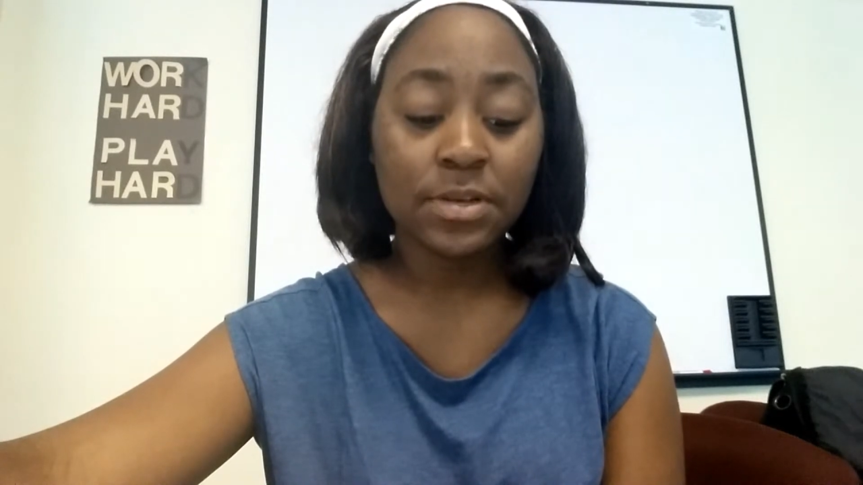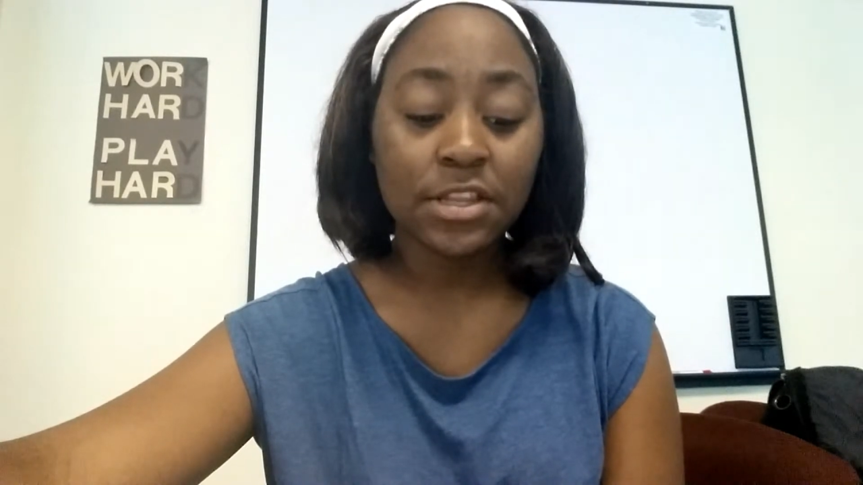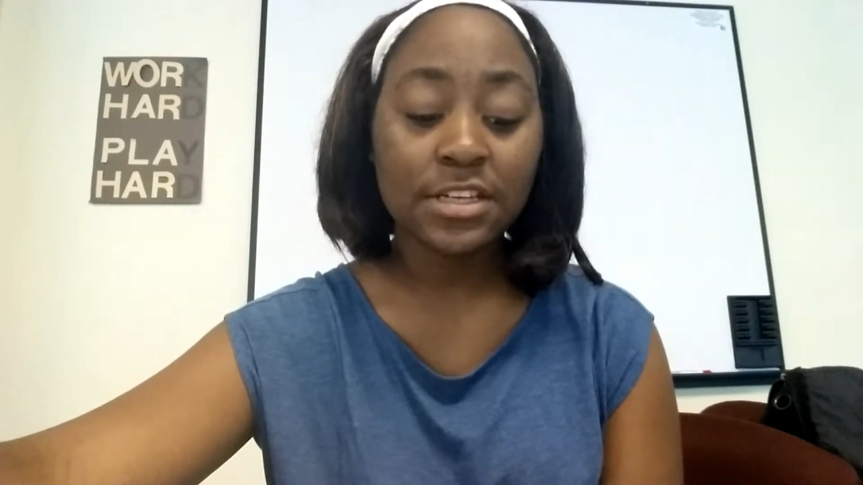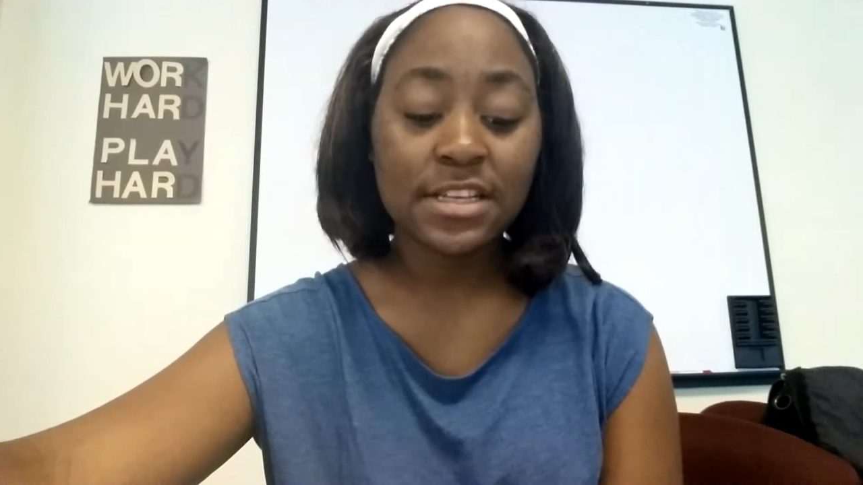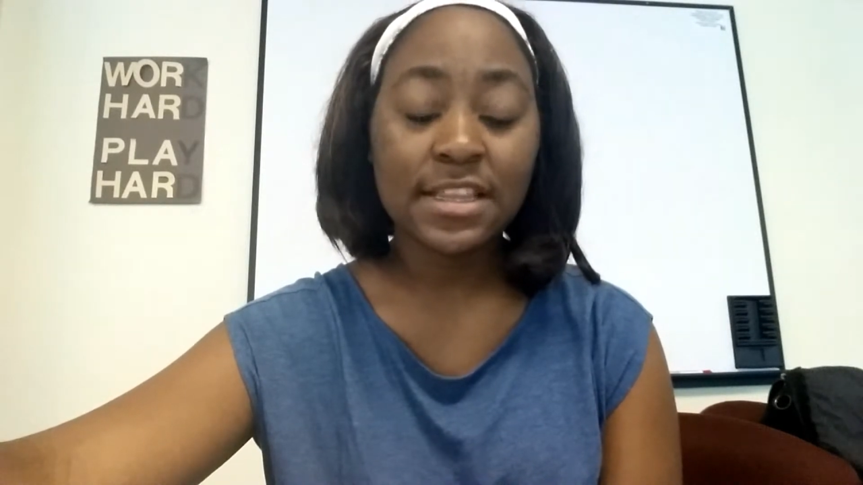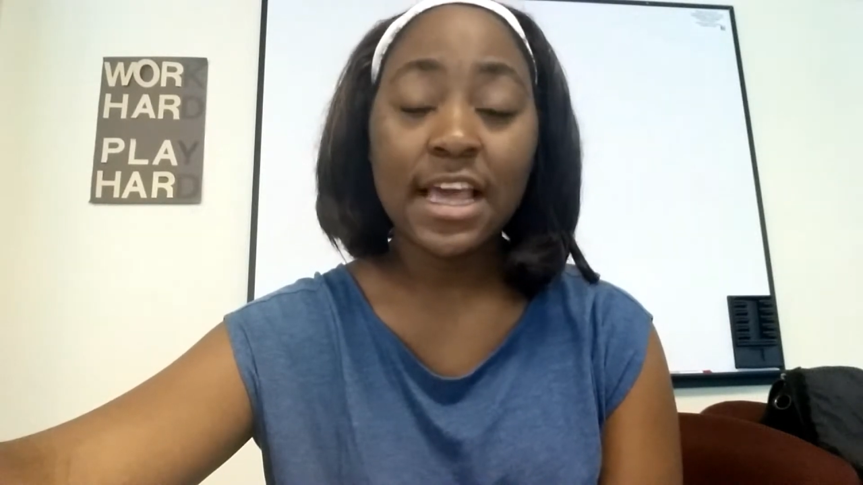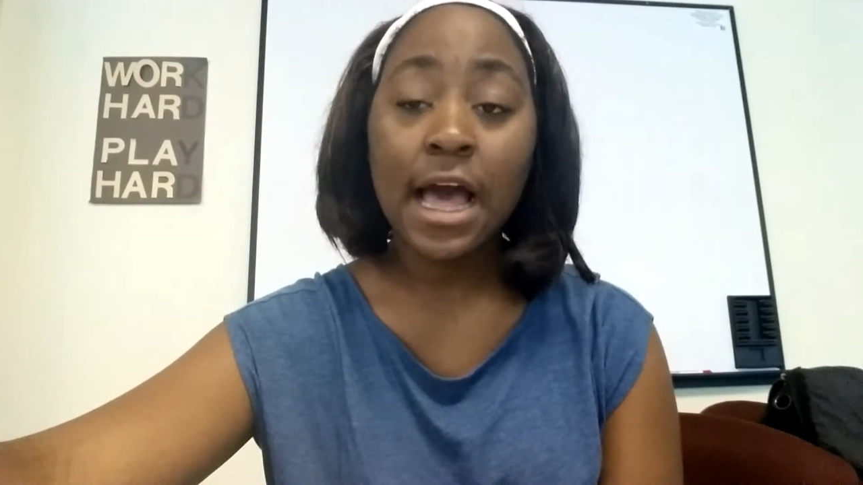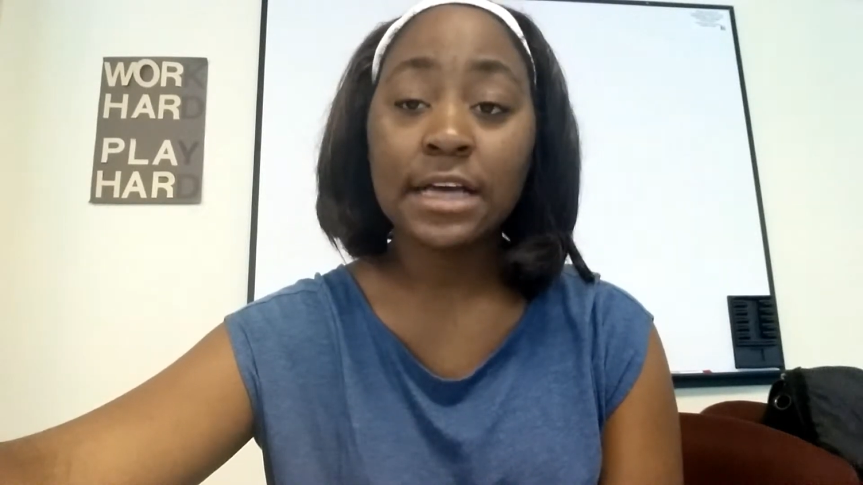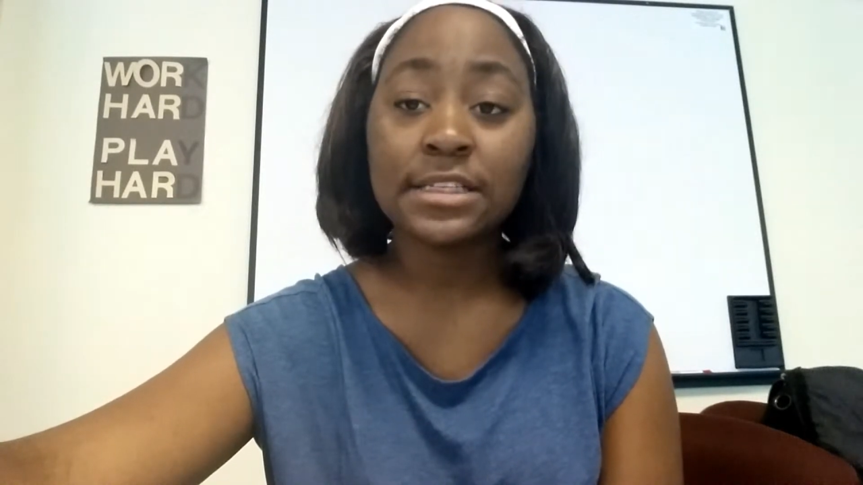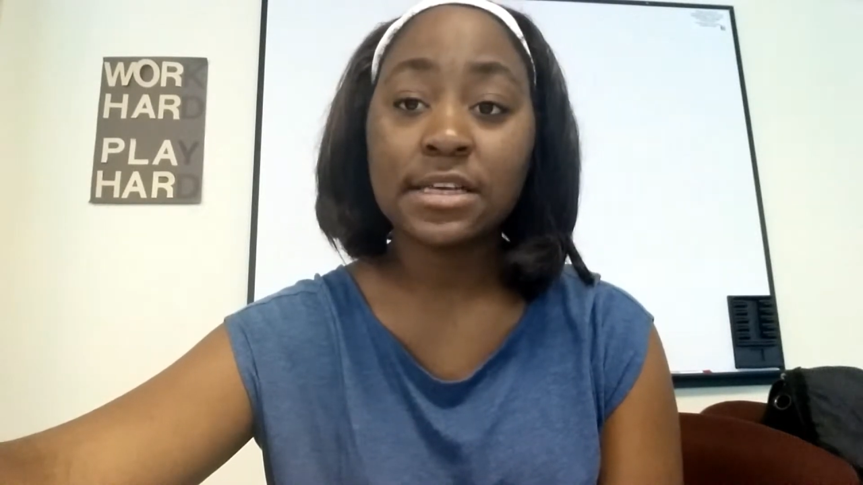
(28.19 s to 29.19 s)
we looked at the
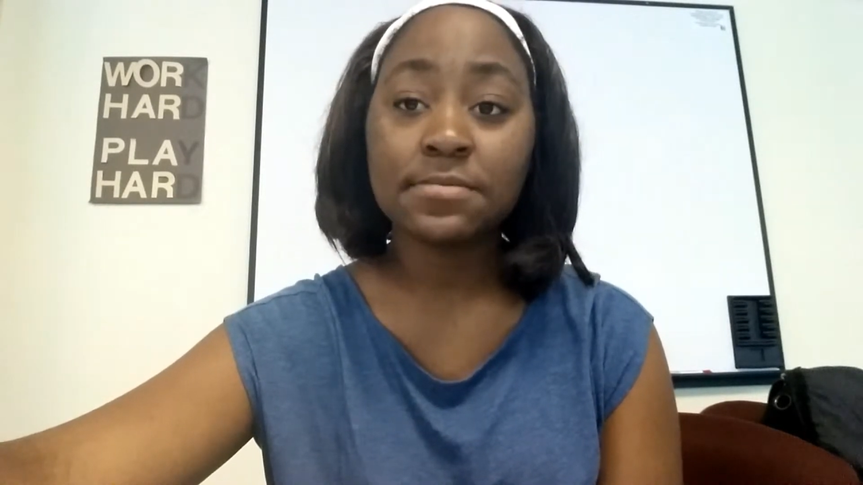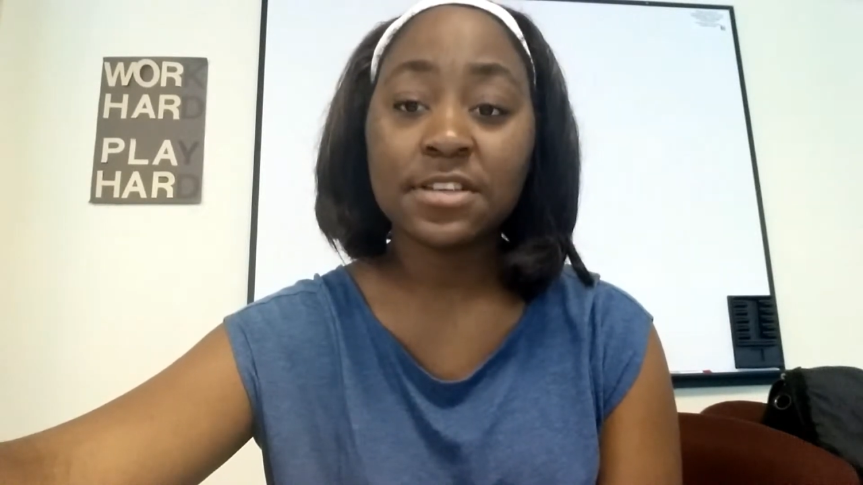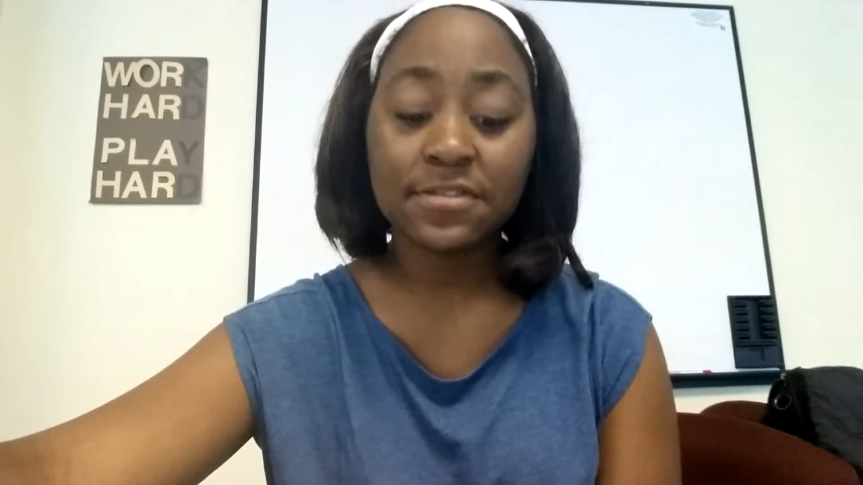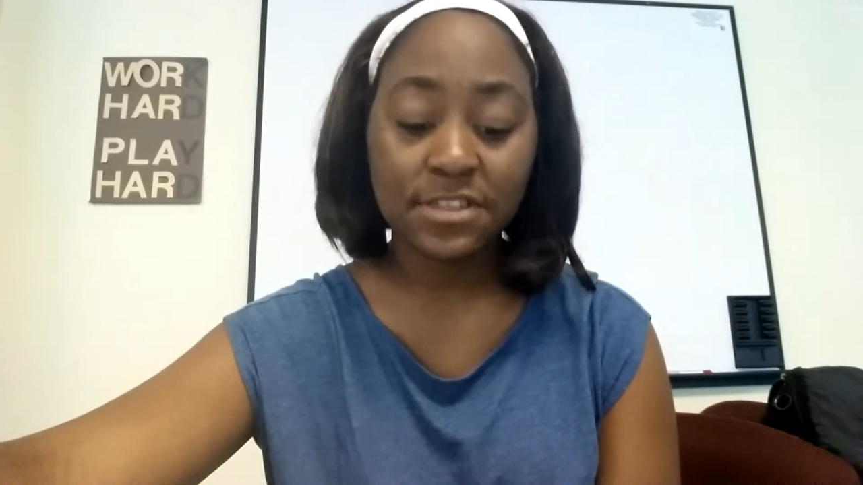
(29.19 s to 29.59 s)
axioms of